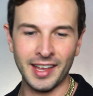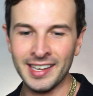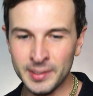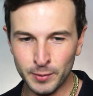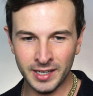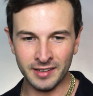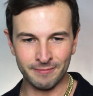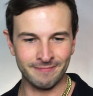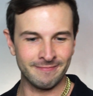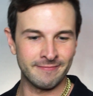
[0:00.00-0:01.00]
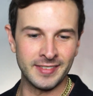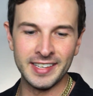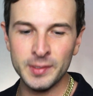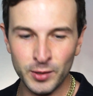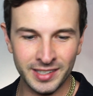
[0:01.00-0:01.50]
It's been a.
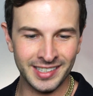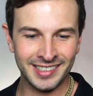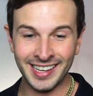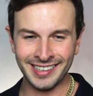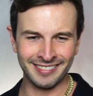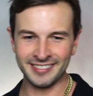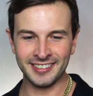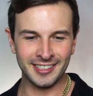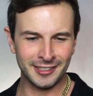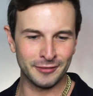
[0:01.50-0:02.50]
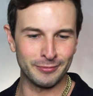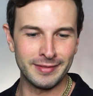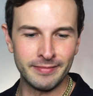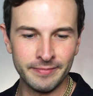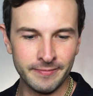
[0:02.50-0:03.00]
It's been like.
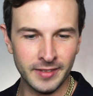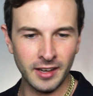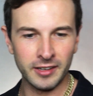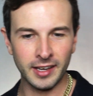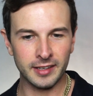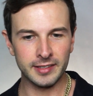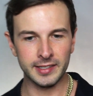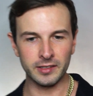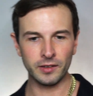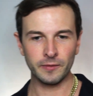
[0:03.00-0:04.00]
Um. Okay, continue.